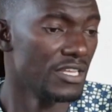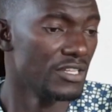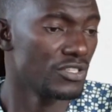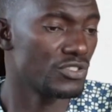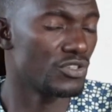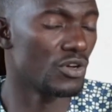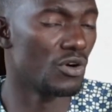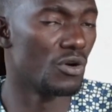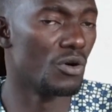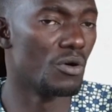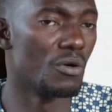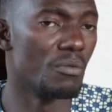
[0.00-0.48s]

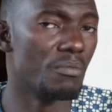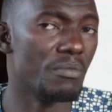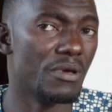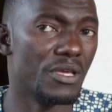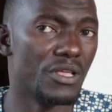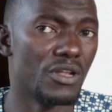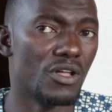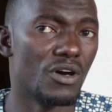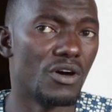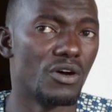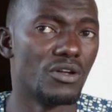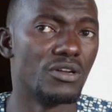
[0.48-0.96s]
So
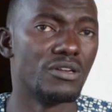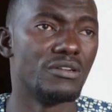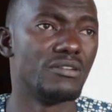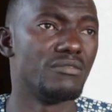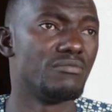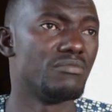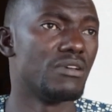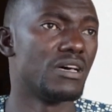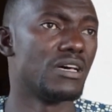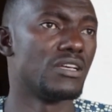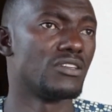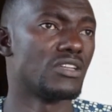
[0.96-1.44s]
you know,
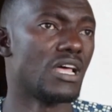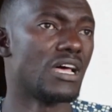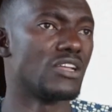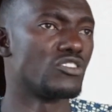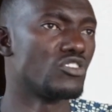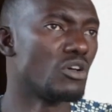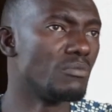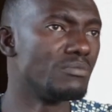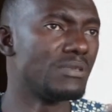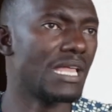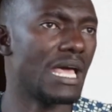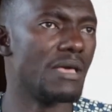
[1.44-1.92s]

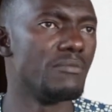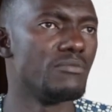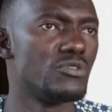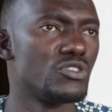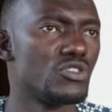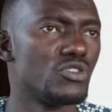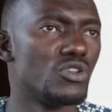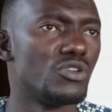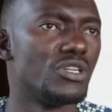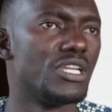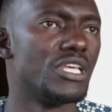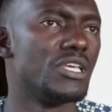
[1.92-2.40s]

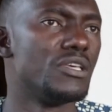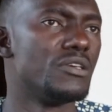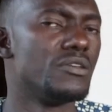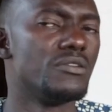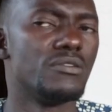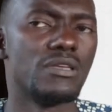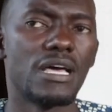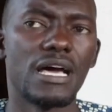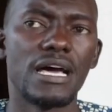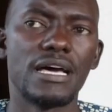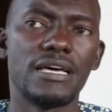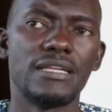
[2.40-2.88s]
sometimes, you
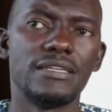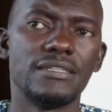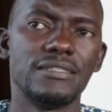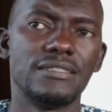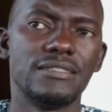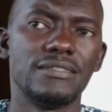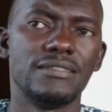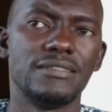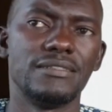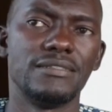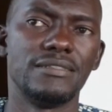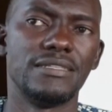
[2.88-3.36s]
know,
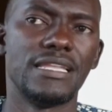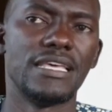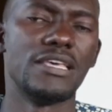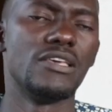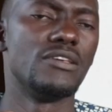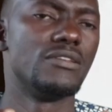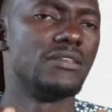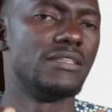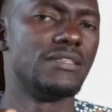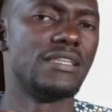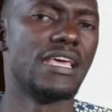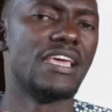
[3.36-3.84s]

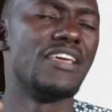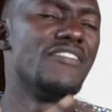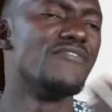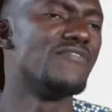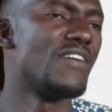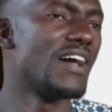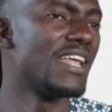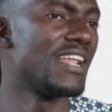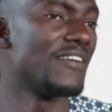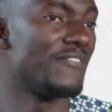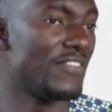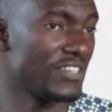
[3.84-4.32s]
they
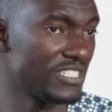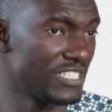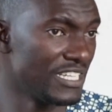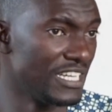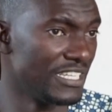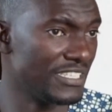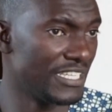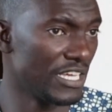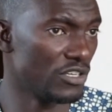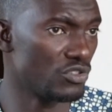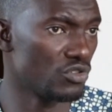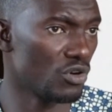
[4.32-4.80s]
invite a
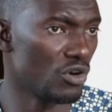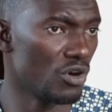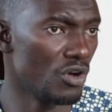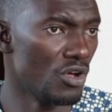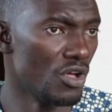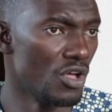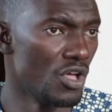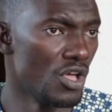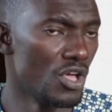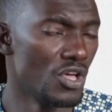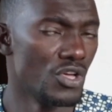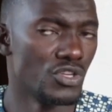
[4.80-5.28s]
facilitator.
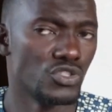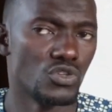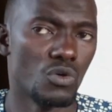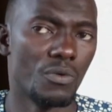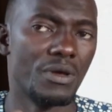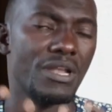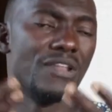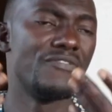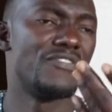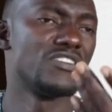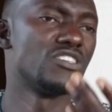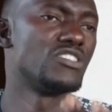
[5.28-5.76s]
So
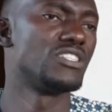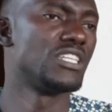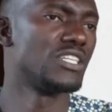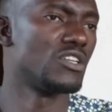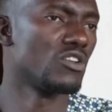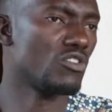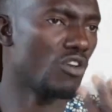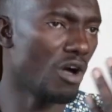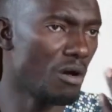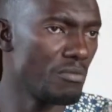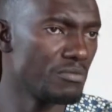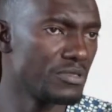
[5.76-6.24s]
when the
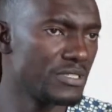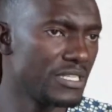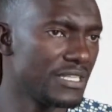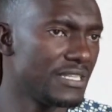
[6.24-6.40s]
facilitator comes